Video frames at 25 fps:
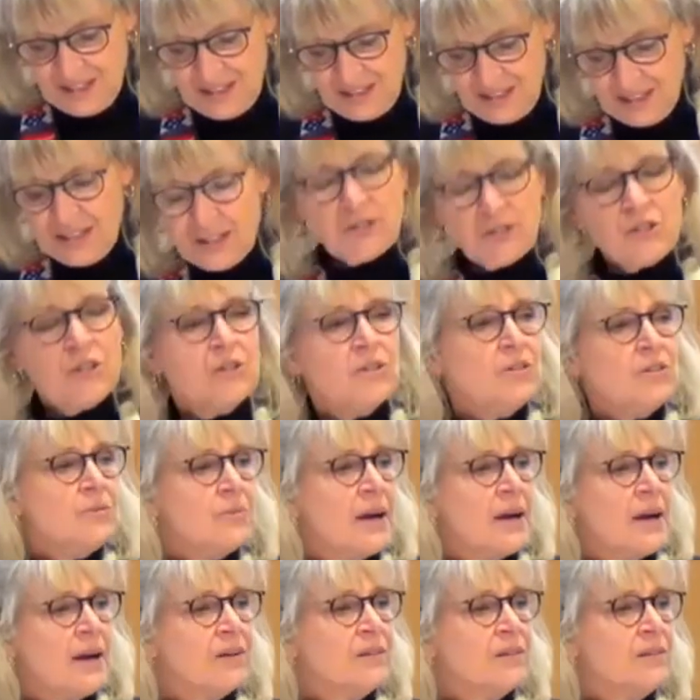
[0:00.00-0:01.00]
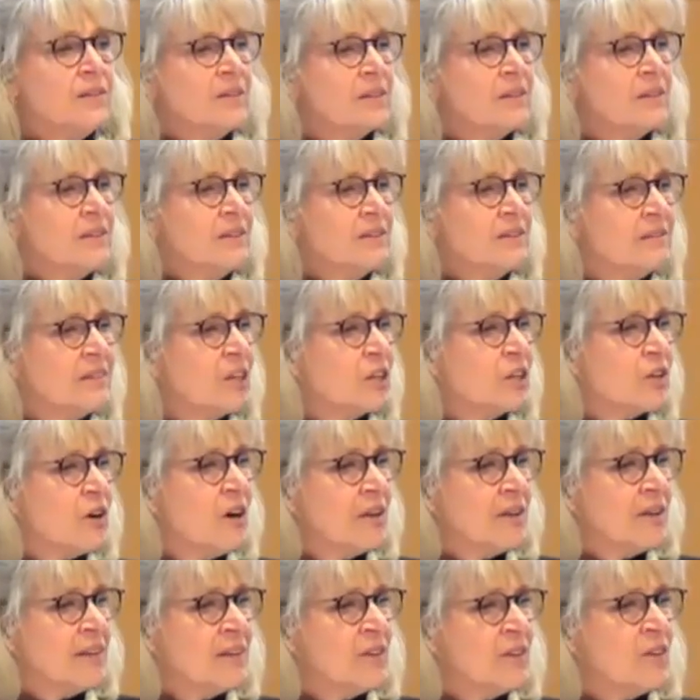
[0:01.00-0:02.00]
And I turned around to look,
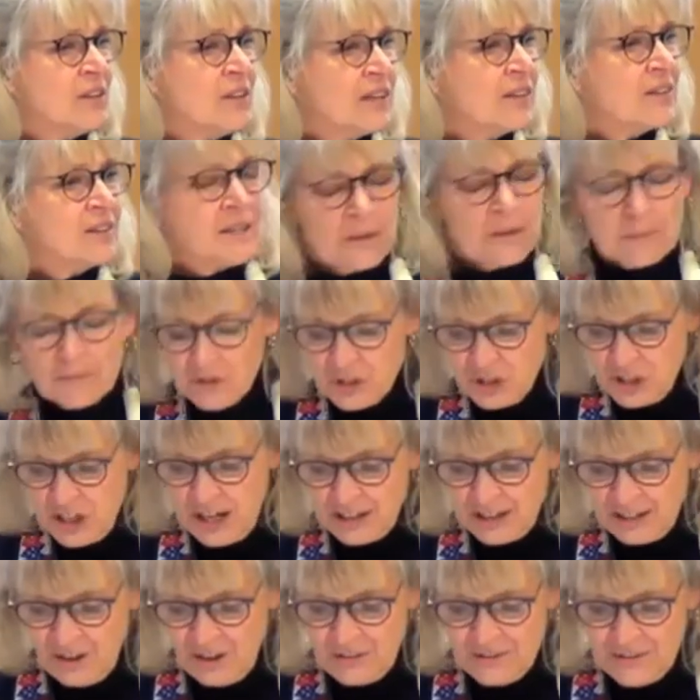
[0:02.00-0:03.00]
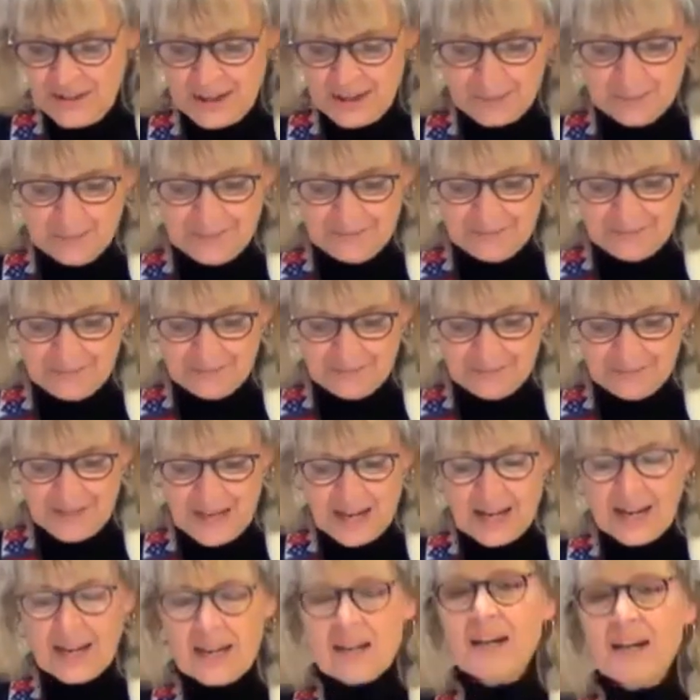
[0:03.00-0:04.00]
on, look at them, check on them,
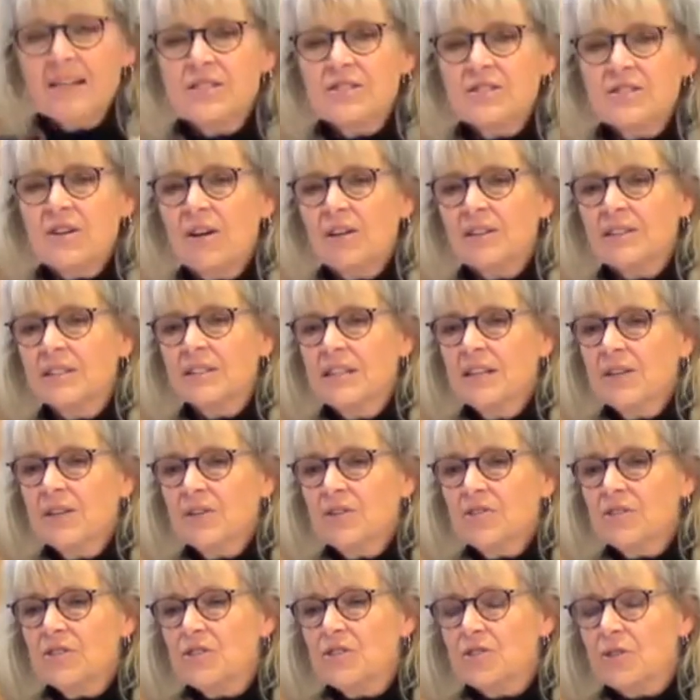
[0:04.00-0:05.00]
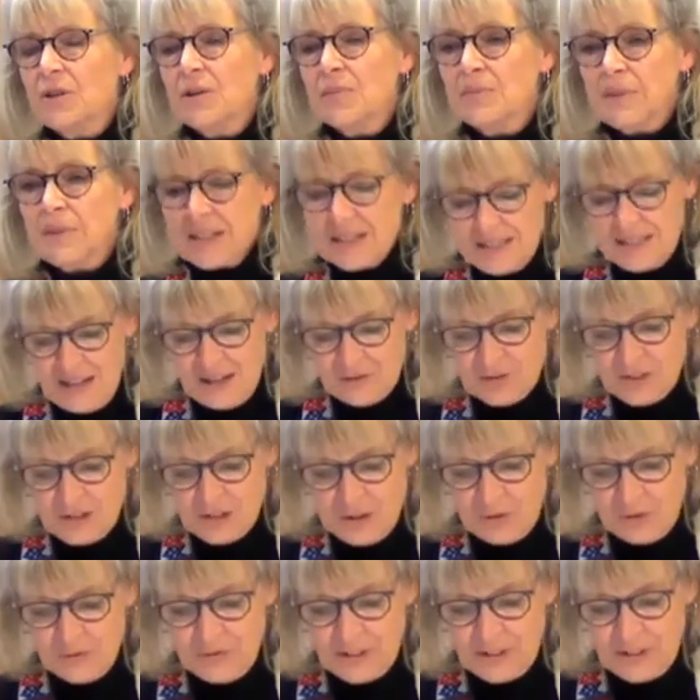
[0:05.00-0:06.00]
and I saw tears streaming down
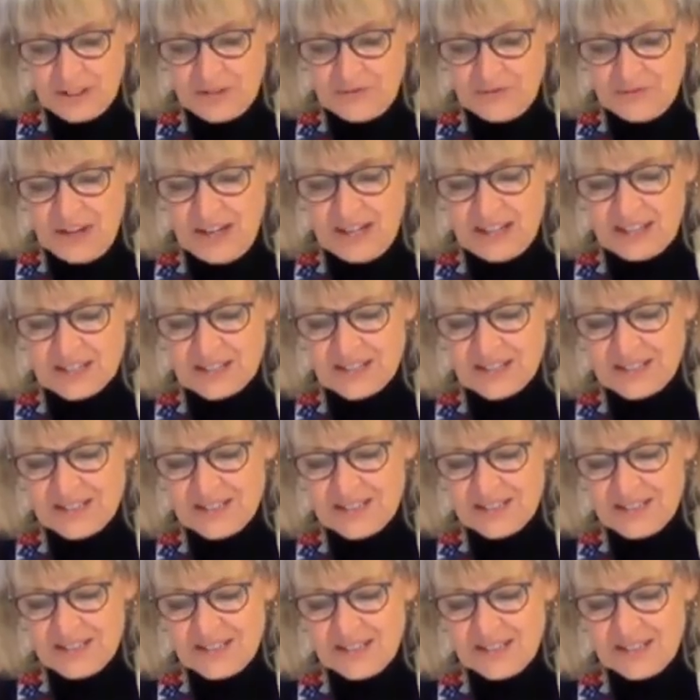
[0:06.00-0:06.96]
Sophie's face.